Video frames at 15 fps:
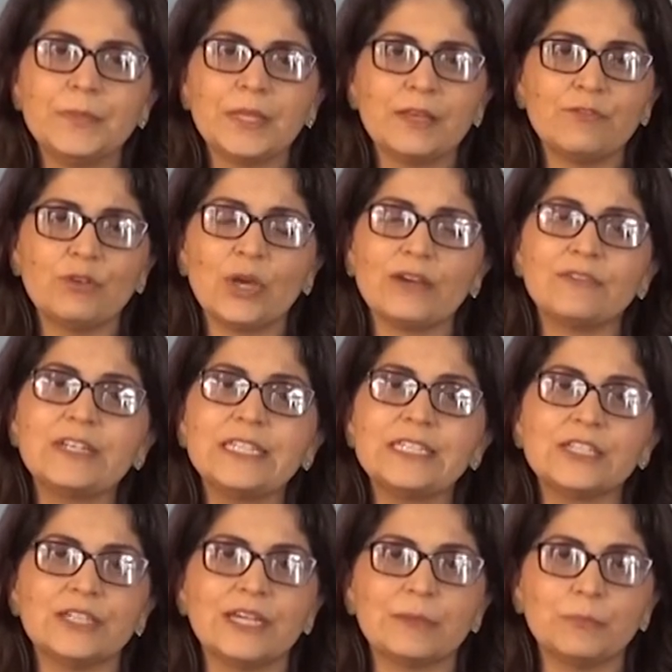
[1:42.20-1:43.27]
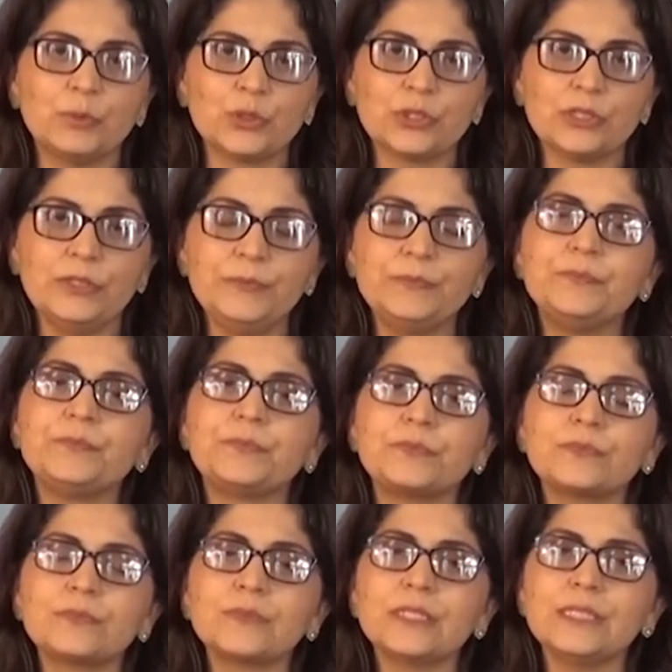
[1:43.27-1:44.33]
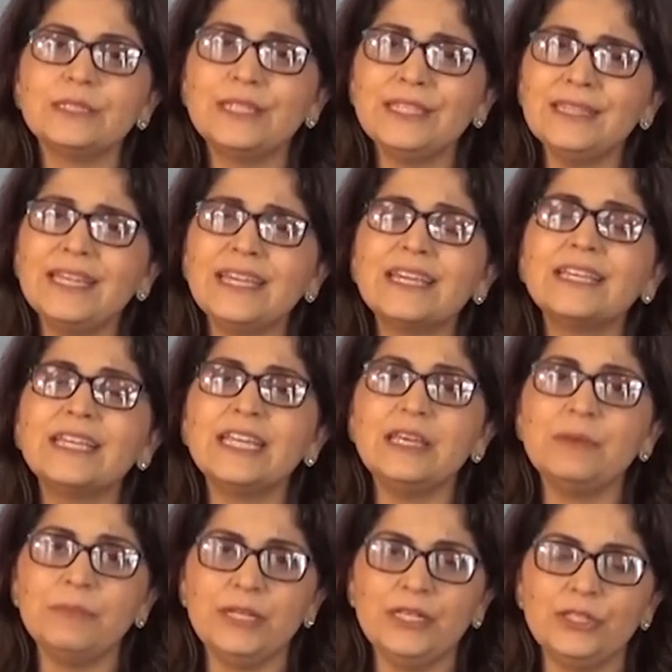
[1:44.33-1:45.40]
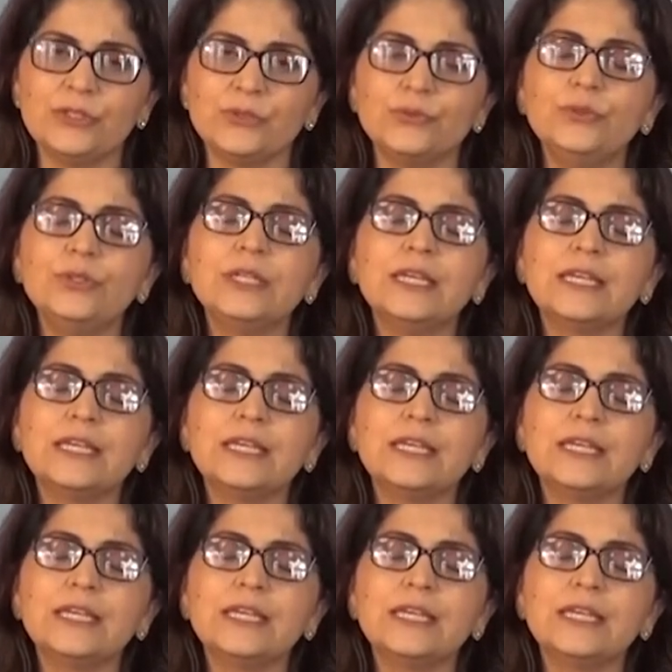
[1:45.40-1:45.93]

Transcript: If you have an internet portal, then they can email you